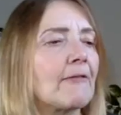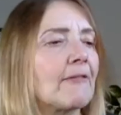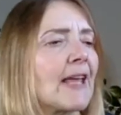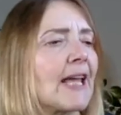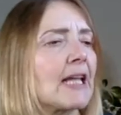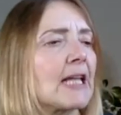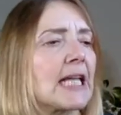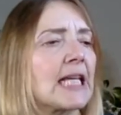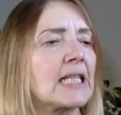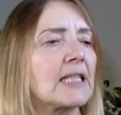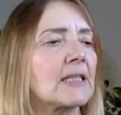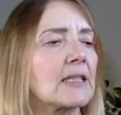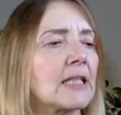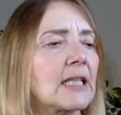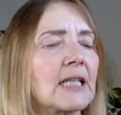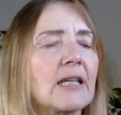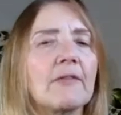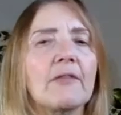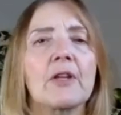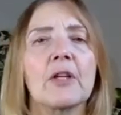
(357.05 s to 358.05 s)
They're
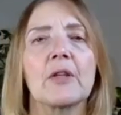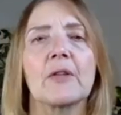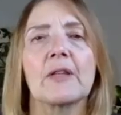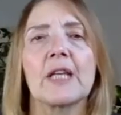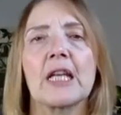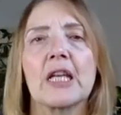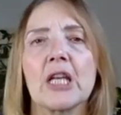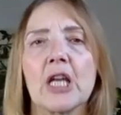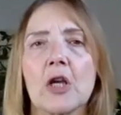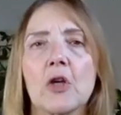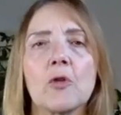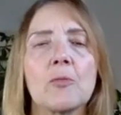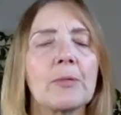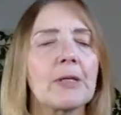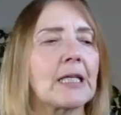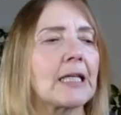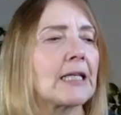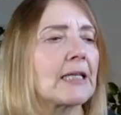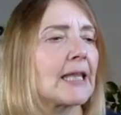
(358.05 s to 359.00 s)
insignificant. They're nobody.